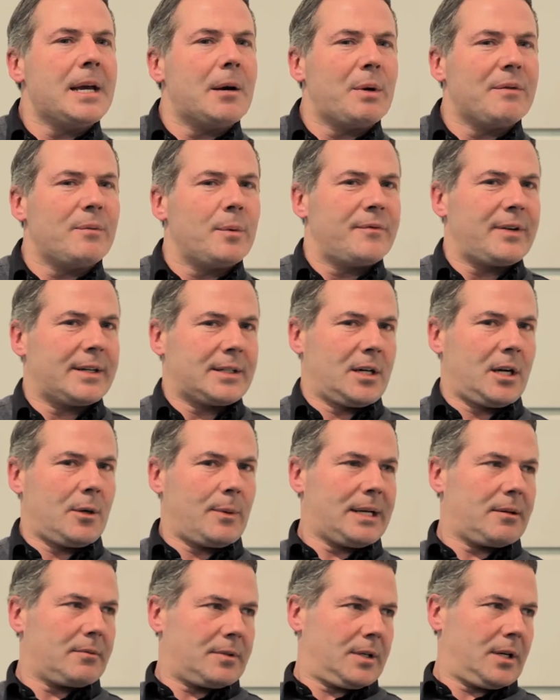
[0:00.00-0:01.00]
Yeah, we've had to
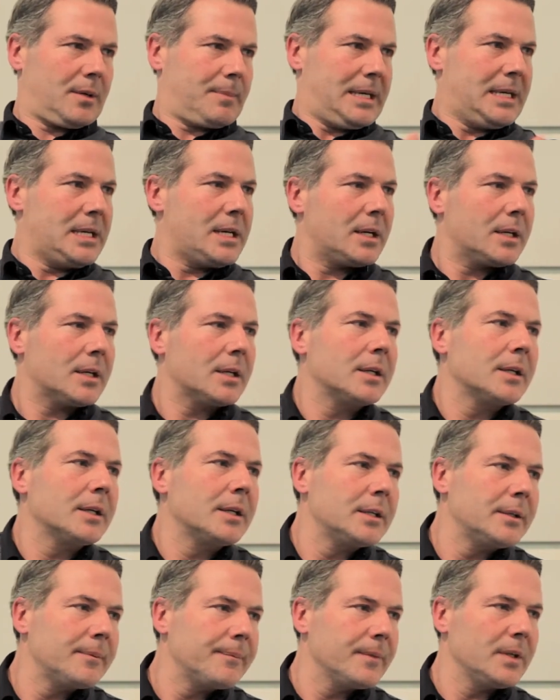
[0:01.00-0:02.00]
go out to come in.
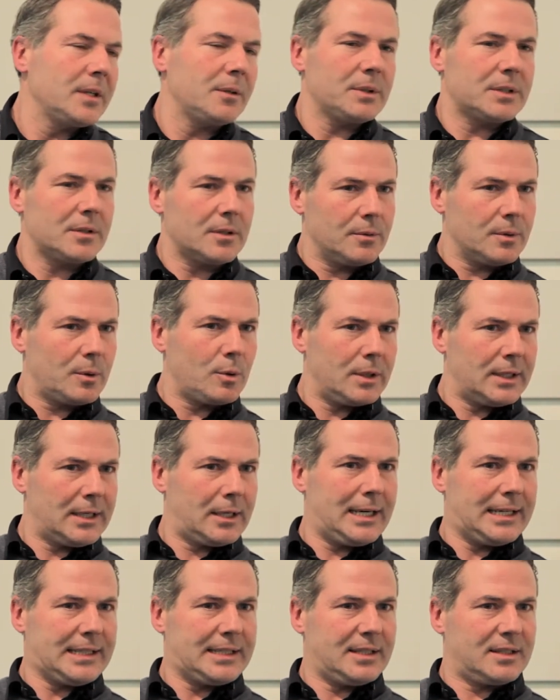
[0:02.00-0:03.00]
We started with quite an
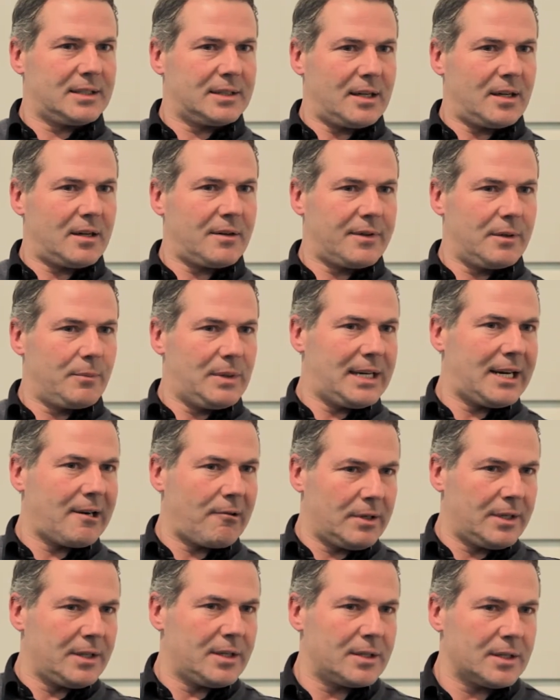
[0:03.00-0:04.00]
eclectic stuff, then we
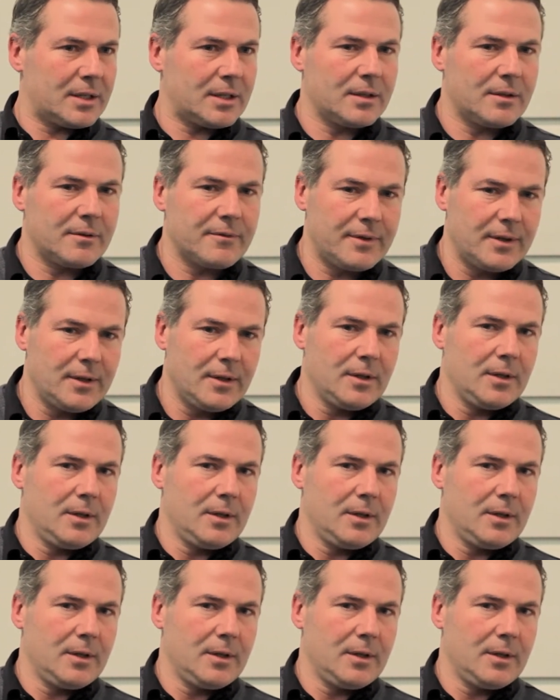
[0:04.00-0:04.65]
narrowed into kind of